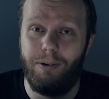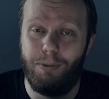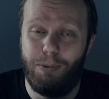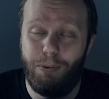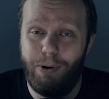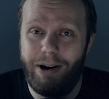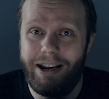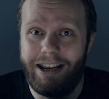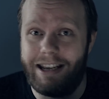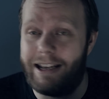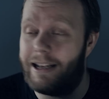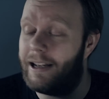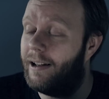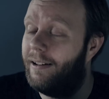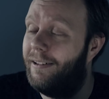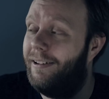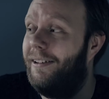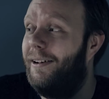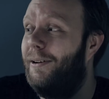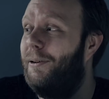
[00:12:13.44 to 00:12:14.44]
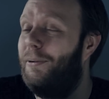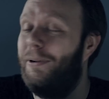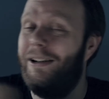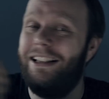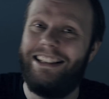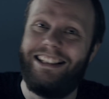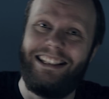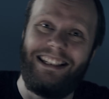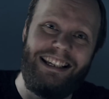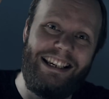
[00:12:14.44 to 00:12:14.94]
we
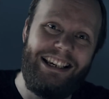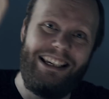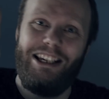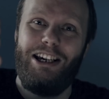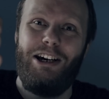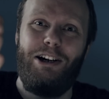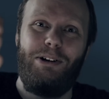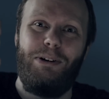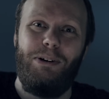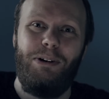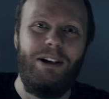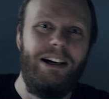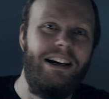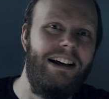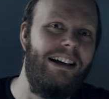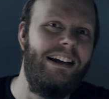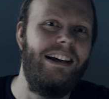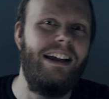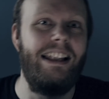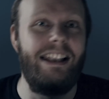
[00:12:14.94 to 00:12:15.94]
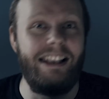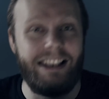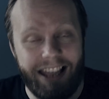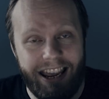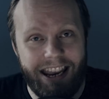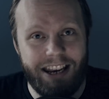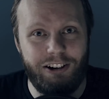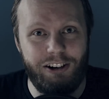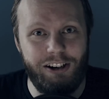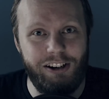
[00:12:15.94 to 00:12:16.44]
will see you
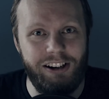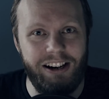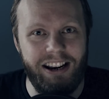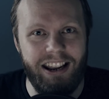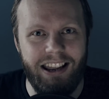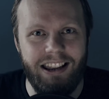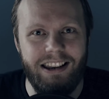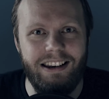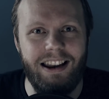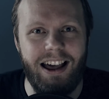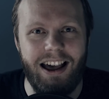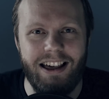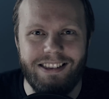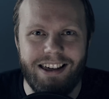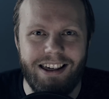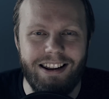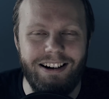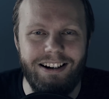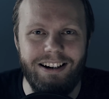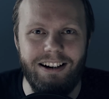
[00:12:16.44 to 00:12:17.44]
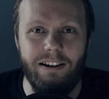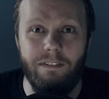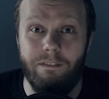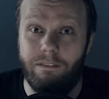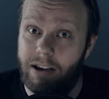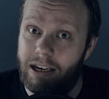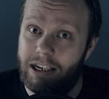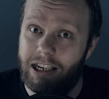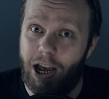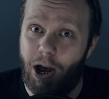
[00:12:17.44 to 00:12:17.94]
later in another
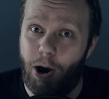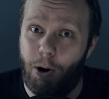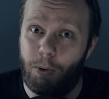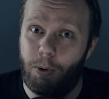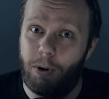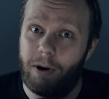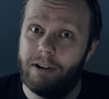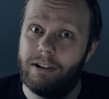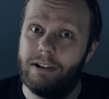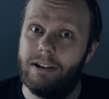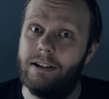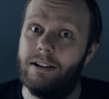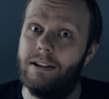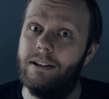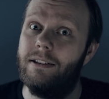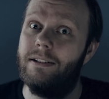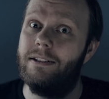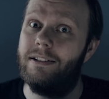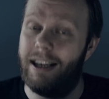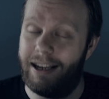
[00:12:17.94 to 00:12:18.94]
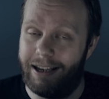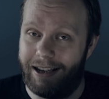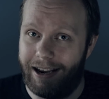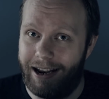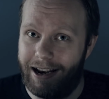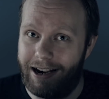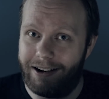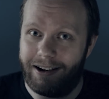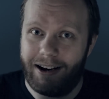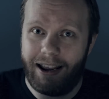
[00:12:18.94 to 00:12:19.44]
video. Take
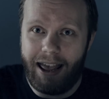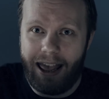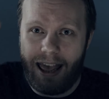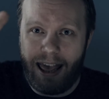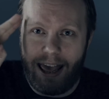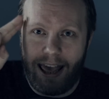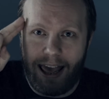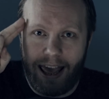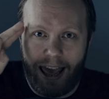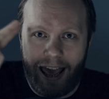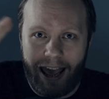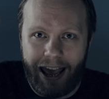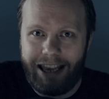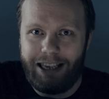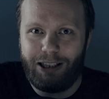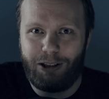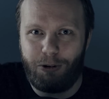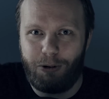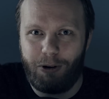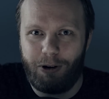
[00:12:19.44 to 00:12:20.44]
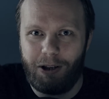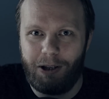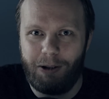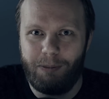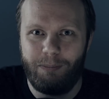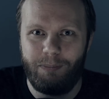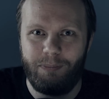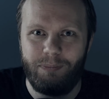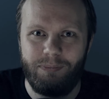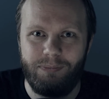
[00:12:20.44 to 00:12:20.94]
care. Hej
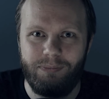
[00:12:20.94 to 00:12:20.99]
då!